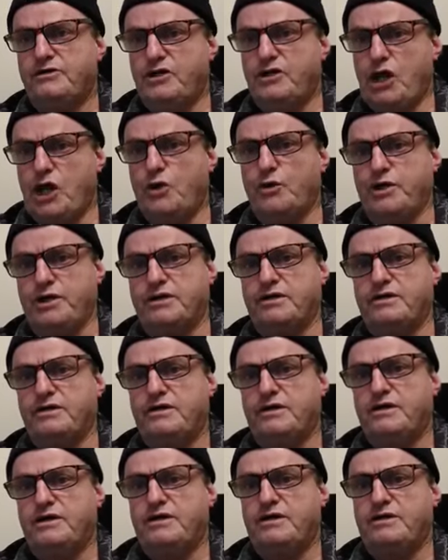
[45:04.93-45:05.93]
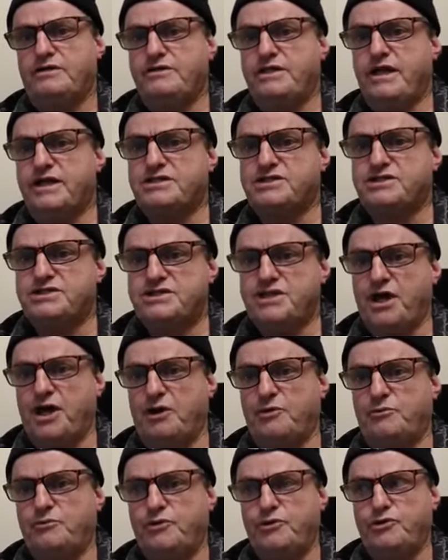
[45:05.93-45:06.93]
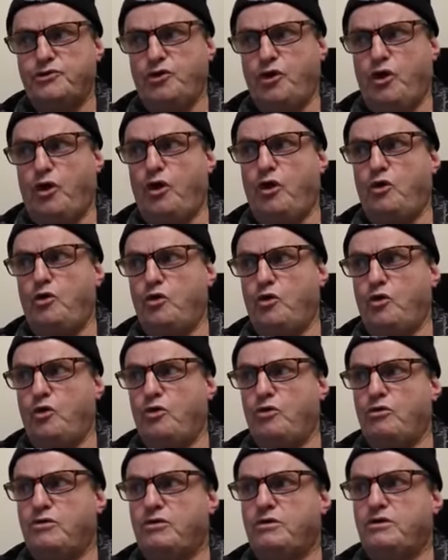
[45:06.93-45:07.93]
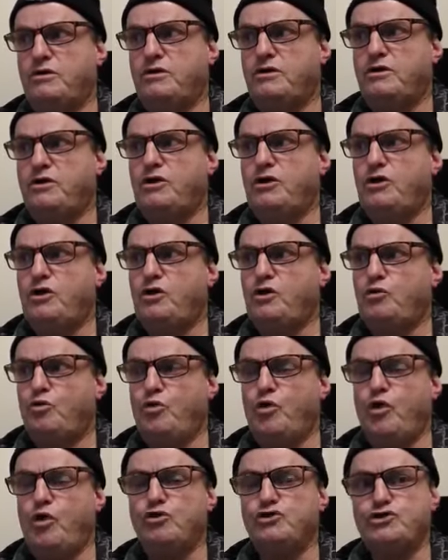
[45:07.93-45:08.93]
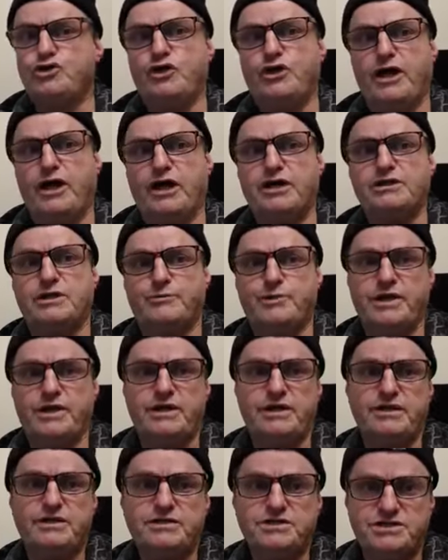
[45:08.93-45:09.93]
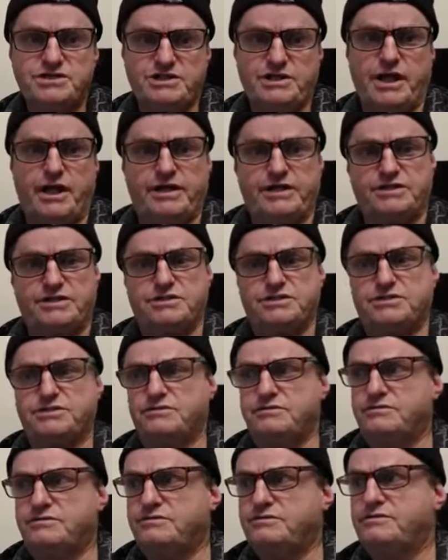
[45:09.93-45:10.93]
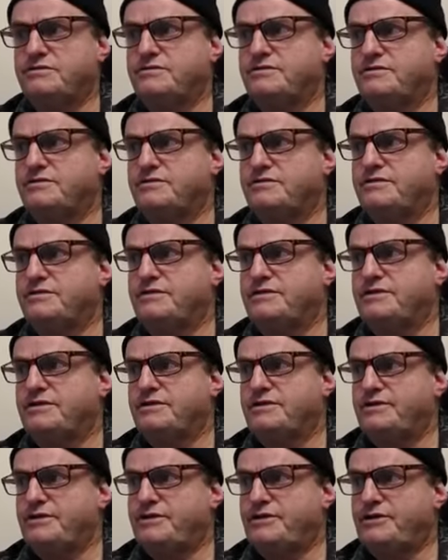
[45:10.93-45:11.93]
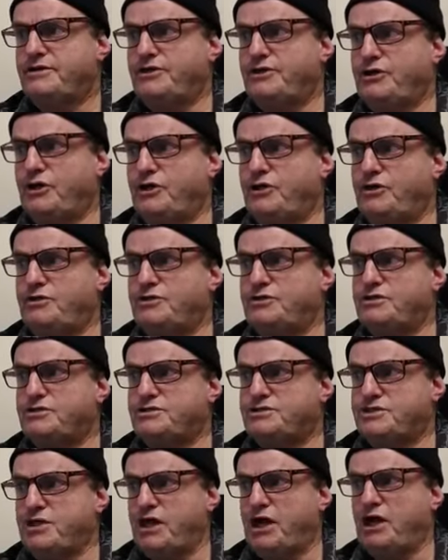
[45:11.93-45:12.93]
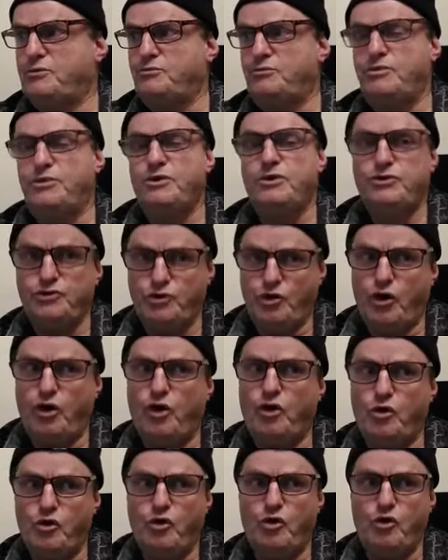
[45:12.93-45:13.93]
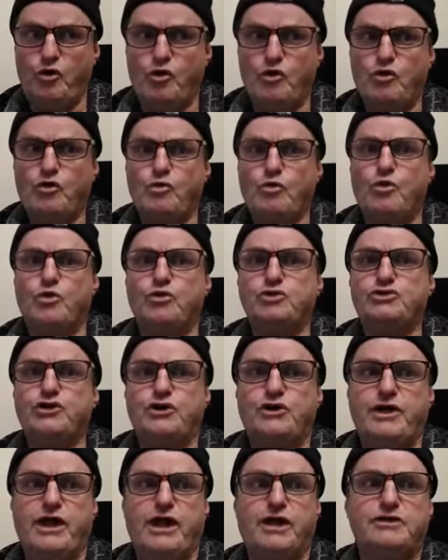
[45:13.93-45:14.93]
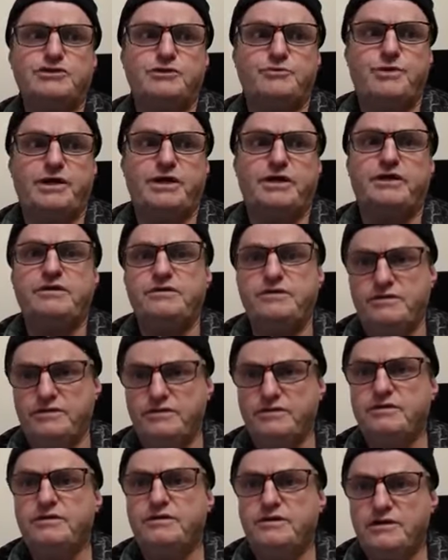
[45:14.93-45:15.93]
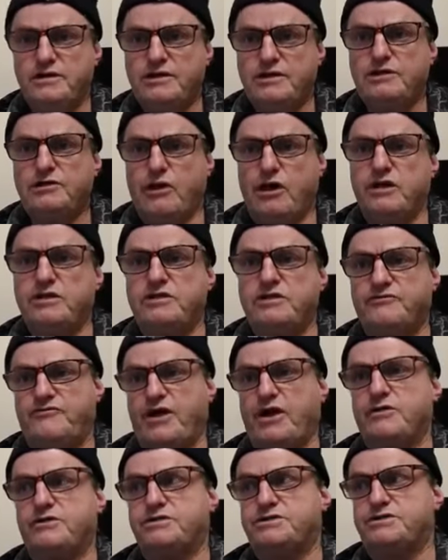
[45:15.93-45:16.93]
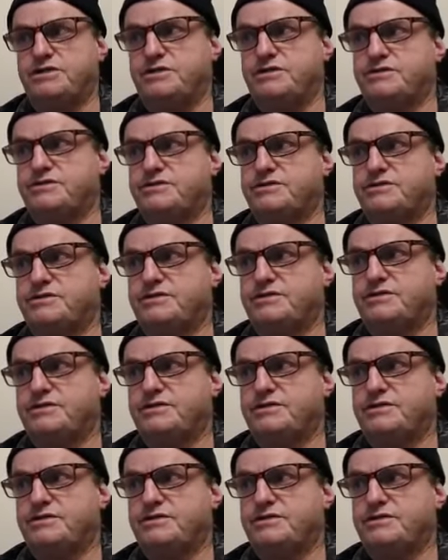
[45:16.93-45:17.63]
knowing that some, not all, will turn out to be snakes. You know, some, not all, will turn out to be like the Pharisees.